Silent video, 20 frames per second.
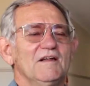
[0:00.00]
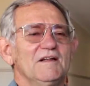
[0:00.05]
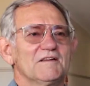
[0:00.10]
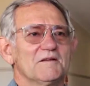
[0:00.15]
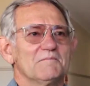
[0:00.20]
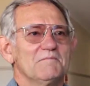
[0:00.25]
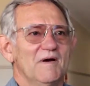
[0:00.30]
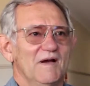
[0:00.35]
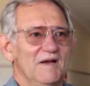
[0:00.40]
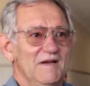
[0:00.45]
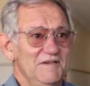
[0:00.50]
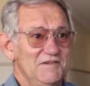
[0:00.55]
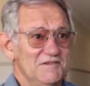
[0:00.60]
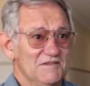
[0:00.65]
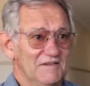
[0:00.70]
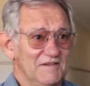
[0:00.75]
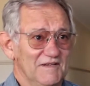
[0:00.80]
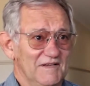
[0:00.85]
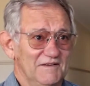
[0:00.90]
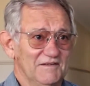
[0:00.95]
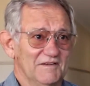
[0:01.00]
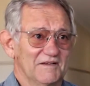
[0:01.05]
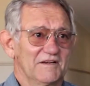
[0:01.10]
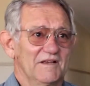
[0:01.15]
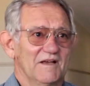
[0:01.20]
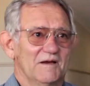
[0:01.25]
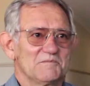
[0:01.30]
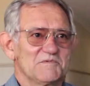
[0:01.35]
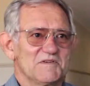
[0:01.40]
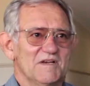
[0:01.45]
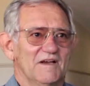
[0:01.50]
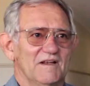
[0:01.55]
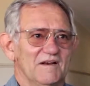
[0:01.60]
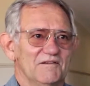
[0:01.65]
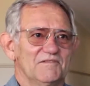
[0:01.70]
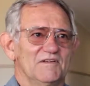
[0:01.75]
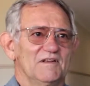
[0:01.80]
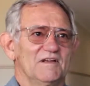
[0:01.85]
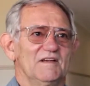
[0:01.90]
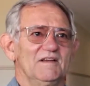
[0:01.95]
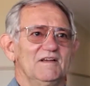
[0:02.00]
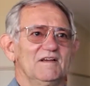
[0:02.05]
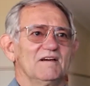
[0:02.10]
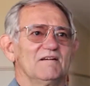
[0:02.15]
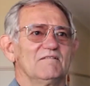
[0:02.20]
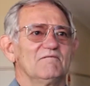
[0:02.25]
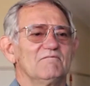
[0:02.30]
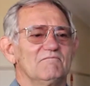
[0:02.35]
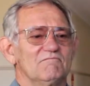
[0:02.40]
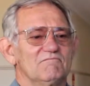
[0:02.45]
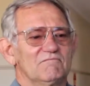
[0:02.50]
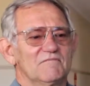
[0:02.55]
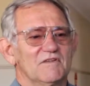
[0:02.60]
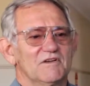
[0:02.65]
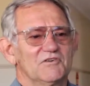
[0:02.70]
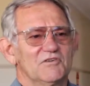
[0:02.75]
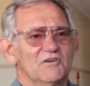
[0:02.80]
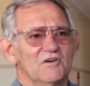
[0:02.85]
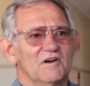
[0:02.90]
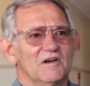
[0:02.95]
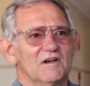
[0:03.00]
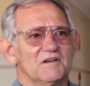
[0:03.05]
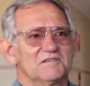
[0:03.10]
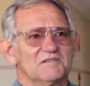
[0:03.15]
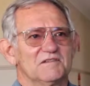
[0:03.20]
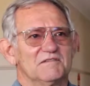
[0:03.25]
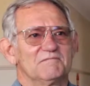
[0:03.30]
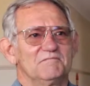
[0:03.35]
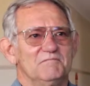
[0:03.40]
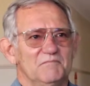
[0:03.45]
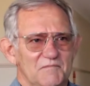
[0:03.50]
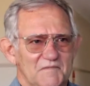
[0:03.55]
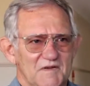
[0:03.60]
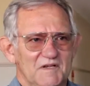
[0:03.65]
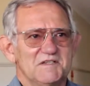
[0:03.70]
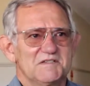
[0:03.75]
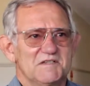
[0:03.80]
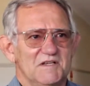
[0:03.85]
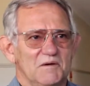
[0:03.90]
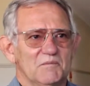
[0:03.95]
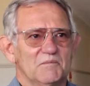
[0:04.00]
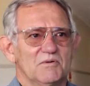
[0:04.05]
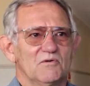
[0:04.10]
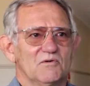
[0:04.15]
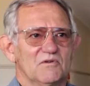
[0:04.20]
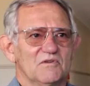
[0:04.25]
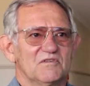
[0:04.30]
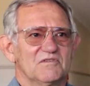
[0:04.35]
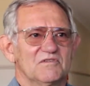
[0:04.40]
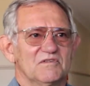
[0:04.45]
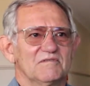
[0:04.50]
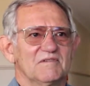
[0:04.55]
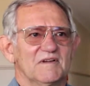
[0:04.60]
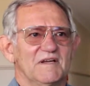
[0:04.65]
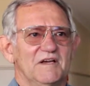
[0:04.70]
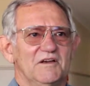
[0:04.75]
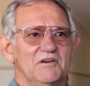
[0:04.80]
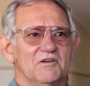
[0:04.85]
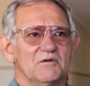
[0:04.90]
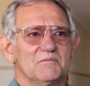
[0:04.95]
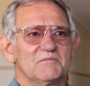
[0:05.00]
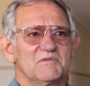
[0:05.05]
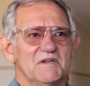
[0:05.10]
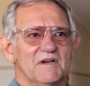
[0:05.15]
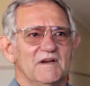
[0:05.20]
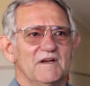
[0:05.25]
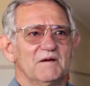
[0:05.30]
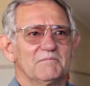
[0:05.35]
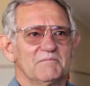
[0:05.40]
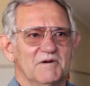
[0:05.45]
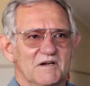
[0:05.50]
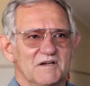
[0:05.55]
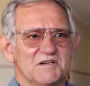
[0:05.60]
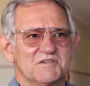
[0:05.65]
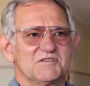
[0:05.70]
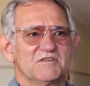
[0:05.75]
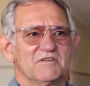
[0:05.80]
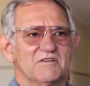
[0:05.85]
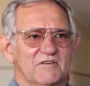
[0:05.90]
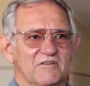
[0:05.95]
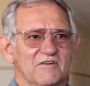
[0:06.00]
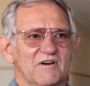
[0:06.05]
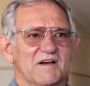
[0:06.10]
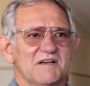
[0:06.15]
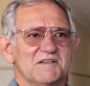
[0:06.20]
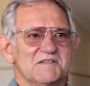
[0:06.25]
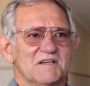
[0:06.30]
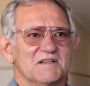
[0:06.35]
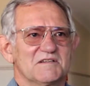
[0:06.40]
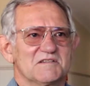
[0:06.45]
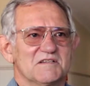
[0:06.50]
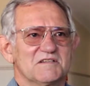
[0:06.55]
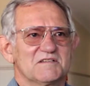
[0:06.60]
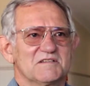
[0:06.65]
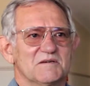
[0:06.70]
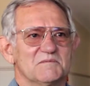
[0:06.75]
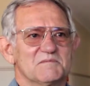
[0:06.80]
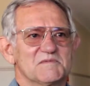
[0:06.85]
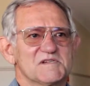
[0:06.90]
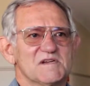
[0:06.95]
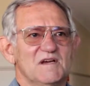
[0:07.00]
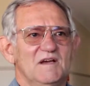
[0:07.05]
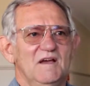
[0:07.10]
The major thing that comes out of the trial is the importance of legumes in our pasture and grazing systems.